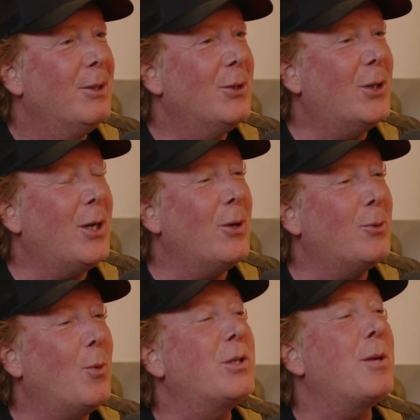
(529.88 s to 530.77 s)
She
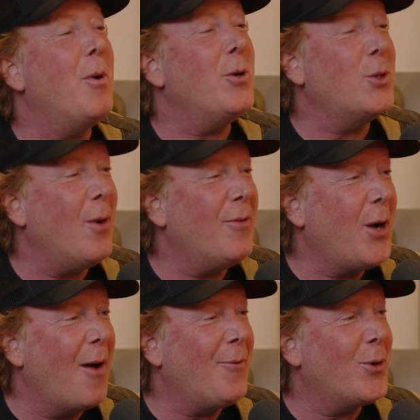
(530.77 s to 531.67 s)
goes, "What's the most you ever
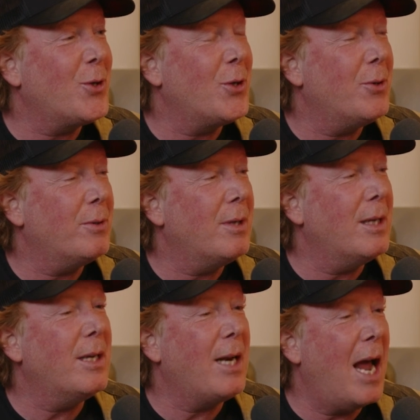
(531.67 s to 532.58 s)
got for a shoot?" And
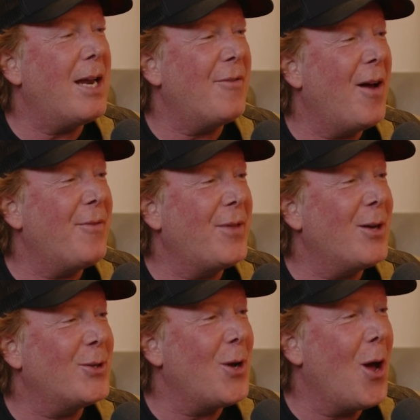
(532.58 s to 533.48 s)
I said,
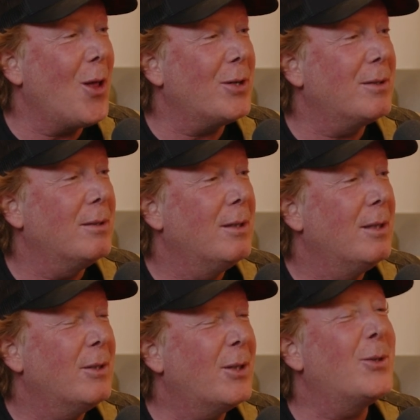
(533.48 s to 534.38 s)
$85,000.
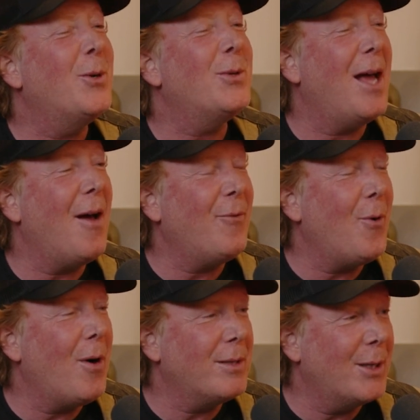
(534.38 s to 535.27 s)
She goes, "Who is that
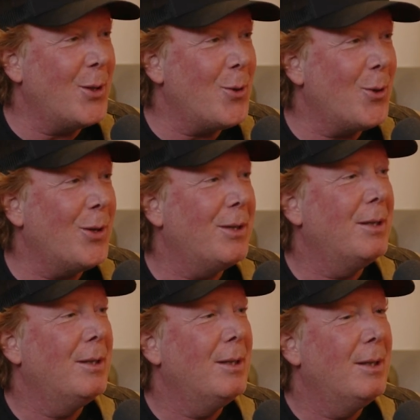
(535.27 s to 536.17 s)
for?" I said, "Google."
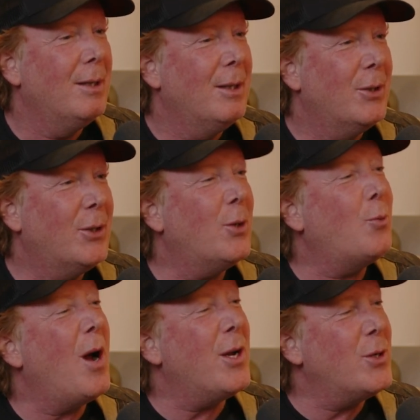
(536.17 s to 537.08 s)
She
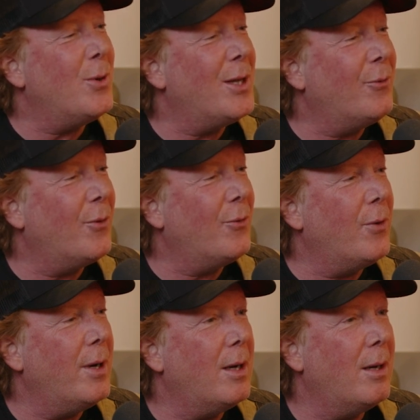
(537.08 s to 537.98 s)
goes, "Why are you doing this for
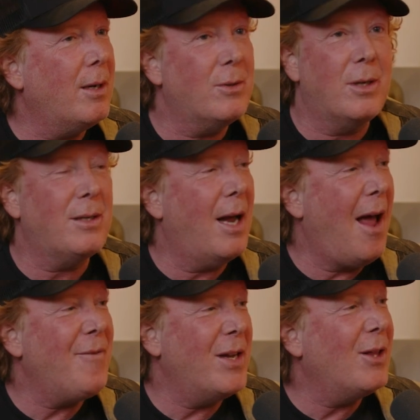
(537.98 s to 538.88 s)
free?" And I goes, "Because I
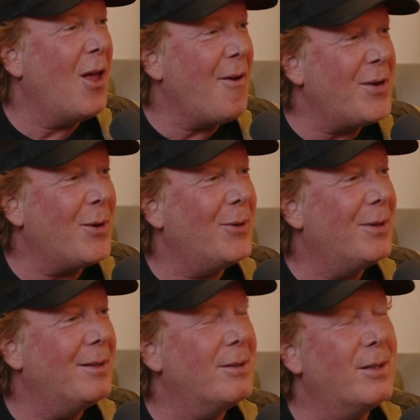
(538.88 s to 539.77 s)
effing love you."
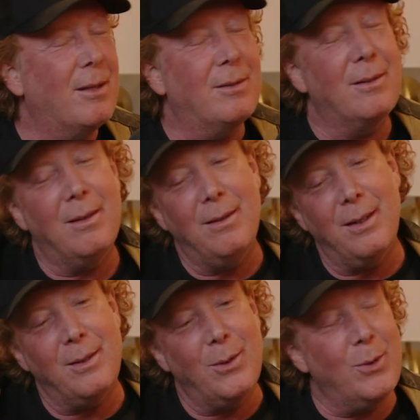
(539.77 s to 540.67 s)
And she goes, "Oh,
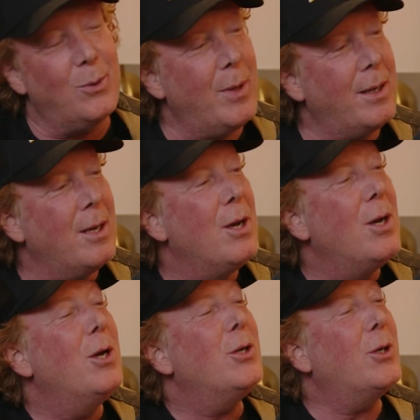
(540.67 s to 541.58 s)
that's so sweet."
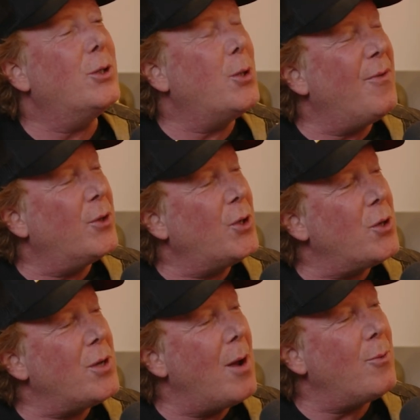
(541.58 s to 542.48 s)
She goes, "Do you ever
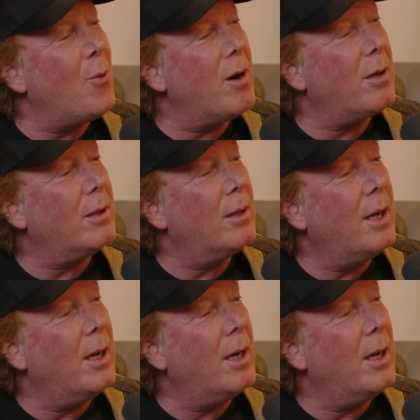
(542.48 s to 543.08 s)
turn down work?"